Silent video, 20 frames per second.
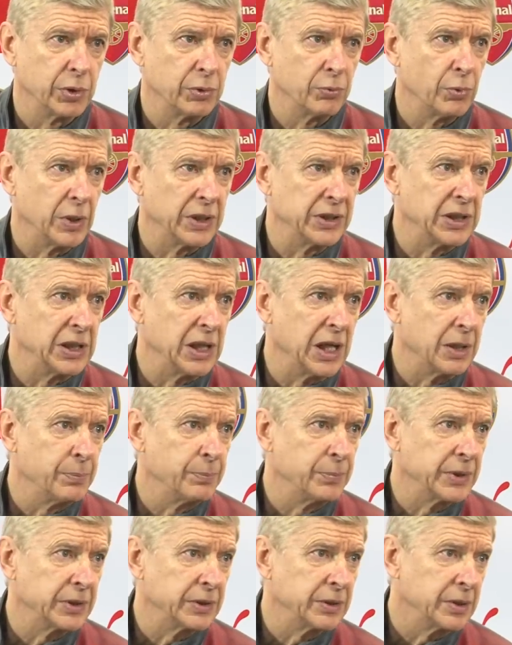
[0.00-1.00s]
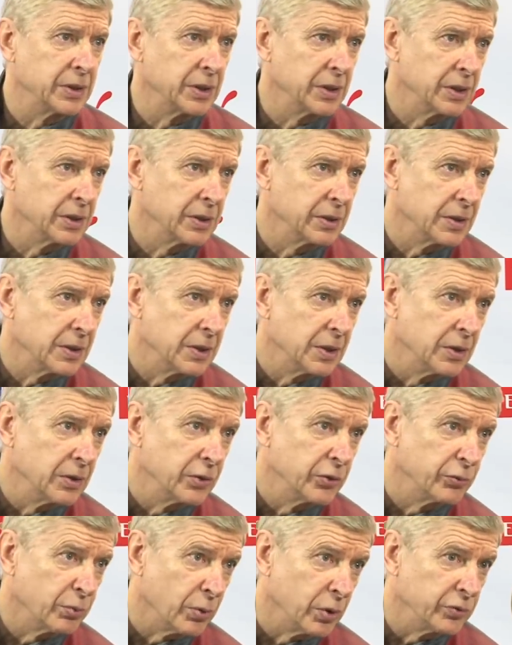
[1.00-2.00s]
We're 1-0 up at
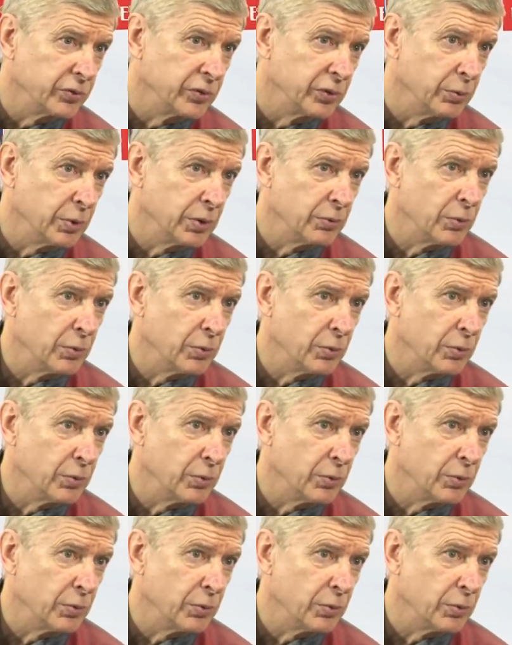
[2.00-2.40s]
Swansea.